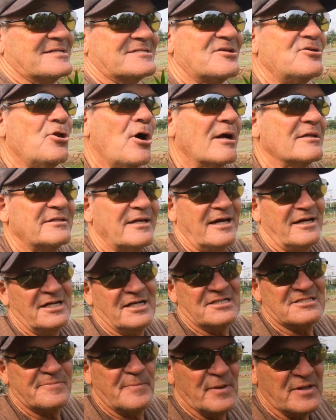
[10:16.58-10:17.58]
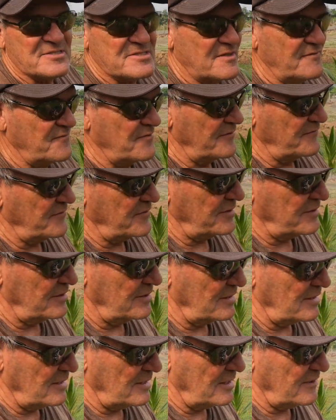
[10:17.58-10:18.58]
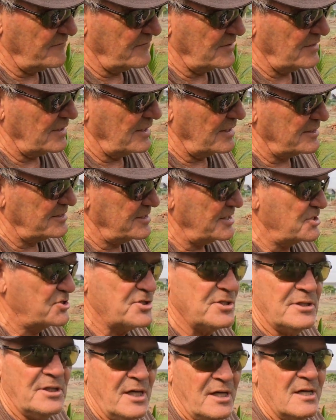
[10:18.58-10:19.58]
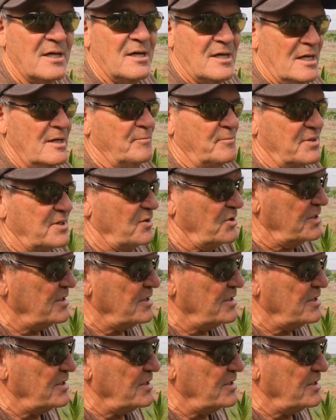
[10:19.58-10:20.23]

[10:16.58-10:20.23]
not that expensive of an addition, but it